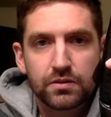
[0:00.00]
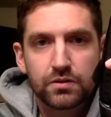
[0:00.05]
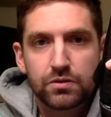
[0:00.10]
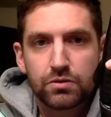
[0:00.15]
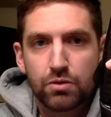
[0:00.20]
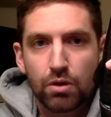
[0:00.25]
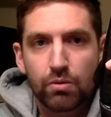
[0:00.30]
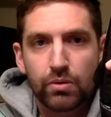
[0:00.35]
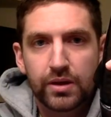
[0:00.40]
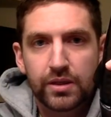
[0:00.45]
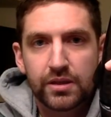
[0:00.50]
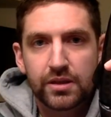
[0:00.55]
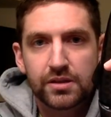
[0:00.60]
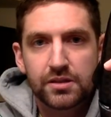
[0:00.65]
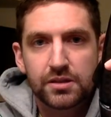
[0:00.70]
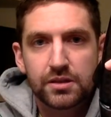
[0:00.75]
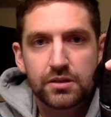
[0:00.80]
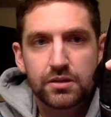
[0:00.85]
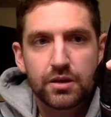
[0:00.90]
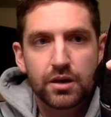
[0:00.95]
Throwing this
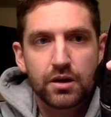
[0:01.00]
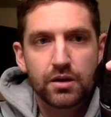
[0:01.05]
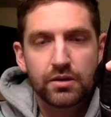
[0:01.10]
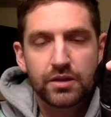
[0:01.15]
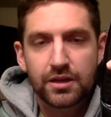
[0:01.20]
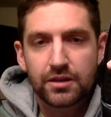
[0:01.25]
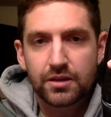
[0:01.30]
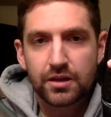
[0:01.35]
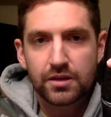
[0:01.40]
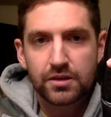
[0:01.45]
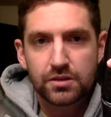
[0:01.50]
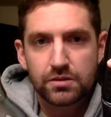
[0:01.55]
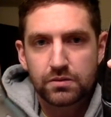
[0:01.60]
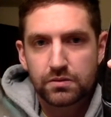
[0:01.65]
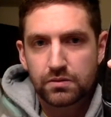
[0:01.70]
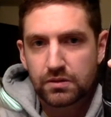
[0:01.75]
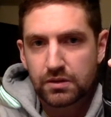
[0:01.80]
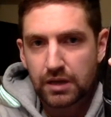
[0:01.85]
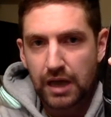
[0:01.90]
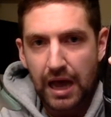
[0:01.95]
in there, that does
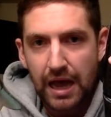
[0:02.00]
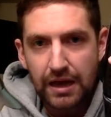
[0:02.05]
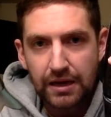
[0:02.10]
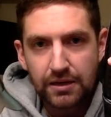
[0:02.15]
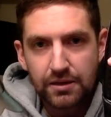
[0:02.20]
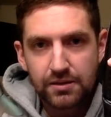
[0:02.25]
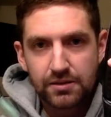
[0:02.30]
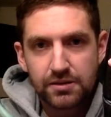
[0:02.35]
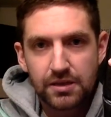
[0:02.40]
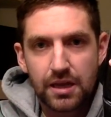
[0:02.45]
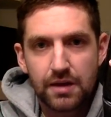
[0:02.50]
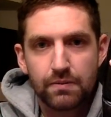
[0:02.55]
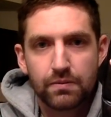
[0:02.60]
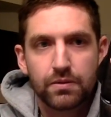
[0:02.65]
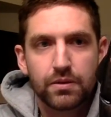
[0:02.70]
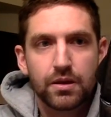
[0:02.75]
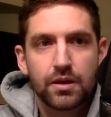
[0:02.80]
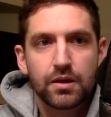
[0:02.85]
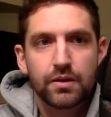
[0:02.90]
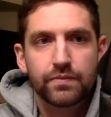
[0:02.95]
kind of the same
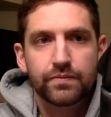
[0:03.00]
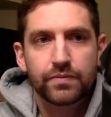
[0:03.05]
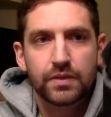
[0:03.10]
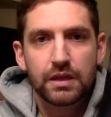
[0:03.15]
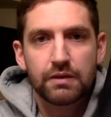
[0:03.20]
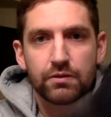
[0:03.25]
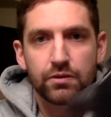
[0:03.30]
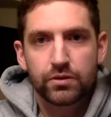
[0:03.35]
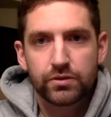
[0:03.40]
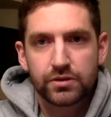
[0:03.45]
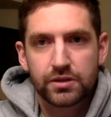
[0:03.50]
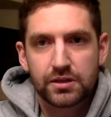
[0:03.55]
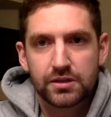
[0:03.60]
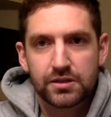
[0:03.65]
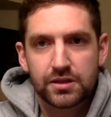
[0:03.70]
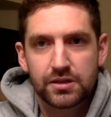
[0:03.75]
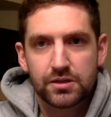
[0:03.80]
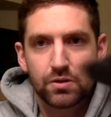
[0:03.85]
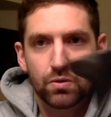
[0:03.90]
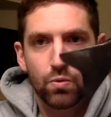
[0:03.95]
thing, even though this
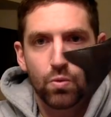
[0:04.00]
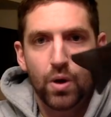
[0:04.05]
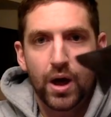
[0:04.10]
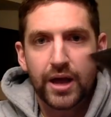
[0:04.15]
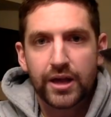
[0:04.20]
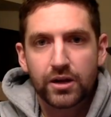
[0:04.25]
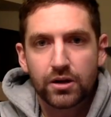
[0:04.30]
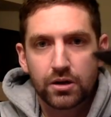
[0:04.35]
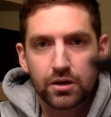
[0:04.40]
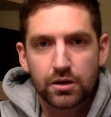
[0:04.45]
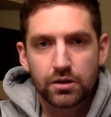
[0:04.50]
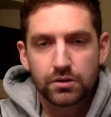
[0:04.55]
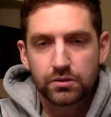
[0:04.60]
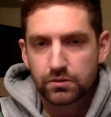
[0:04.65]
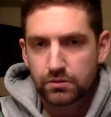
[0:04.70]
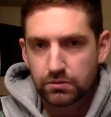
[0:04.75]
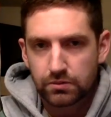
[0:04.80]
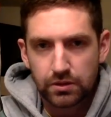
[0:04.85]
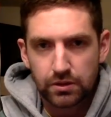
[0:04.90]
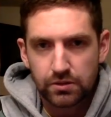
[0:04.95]
has a wider,
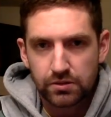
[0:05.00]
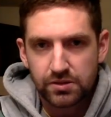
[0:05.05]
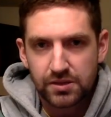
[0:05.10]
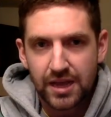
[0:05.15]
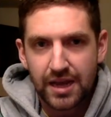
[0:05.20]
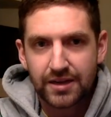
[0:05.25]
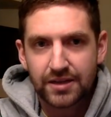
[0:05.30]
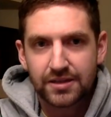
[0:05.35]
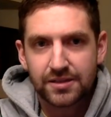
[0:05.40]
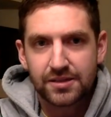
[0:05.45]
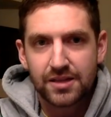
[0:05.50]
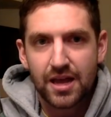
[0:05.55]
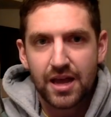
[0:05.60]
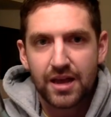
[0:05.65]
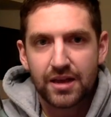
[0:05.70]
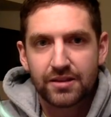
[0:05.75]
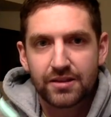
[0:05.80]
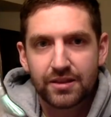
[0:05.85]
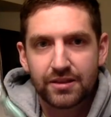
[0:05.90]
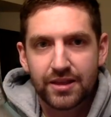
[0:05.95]
you know, side to
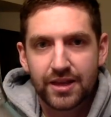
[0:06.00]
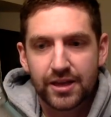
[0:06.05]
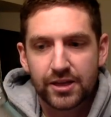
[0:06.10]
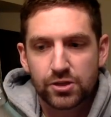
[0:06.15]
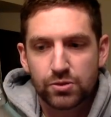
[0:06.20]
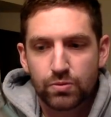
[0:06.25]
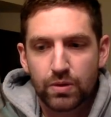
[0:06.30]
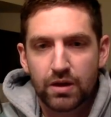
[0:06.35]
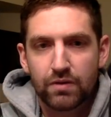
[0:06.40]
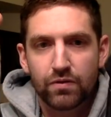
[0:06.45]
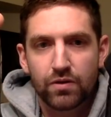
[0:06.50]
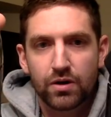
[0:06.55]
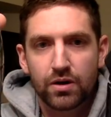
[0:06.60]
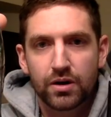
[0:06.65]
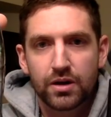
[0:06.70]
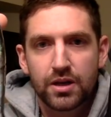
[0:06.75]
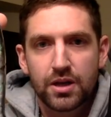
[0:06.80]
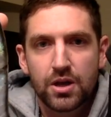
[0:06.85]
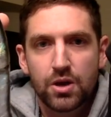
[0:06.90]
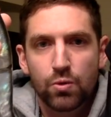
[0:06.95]
side than the S-Waver.
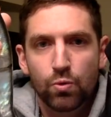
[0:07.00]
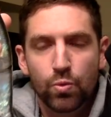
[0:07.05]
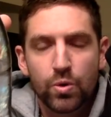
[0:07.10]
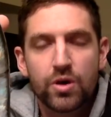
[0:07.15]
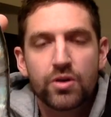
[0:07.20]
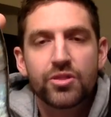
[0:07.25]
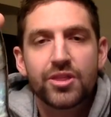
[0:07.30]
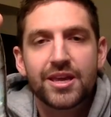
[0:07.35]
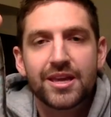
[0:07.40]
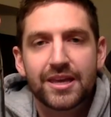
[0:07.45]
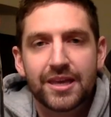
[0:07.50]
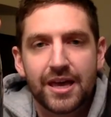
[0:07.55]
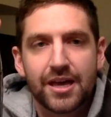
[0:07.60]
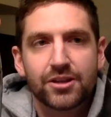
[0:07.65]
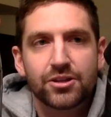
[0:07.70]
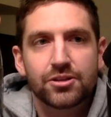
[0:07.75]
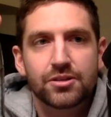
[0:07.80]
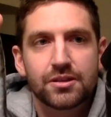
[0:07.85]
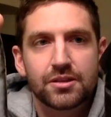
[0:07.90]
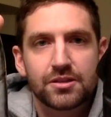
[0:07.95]
Will they
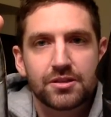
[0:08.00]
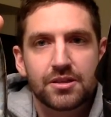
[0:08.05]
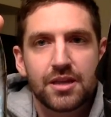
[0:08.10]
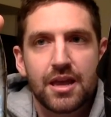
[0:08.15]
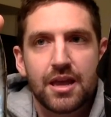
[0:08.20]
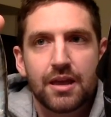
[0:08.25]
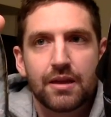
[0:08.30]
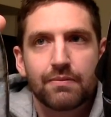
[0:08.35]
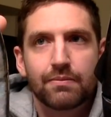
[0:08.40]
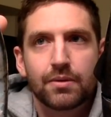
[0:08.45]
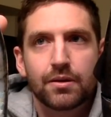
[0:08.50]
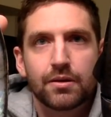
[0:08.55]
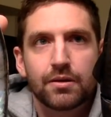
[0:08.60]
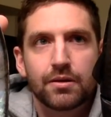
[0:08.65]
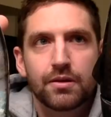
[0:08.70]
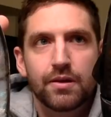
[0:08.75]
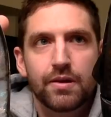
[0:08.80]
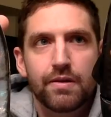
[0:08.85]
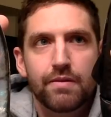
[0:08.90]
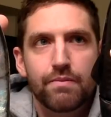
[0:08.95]
catch the same
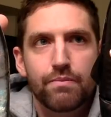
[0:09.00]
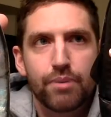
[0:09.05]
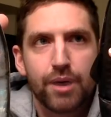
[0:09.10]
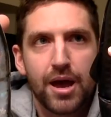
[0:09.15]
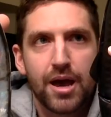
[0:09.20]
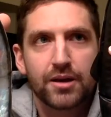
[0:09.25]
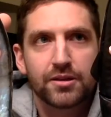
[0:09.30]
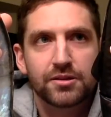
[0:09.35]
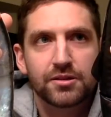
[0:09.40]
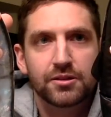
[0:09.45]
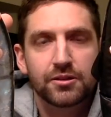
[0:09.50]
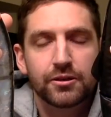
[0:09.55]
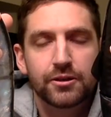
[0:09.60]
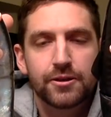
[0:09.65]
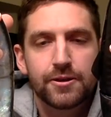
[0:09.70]
bass?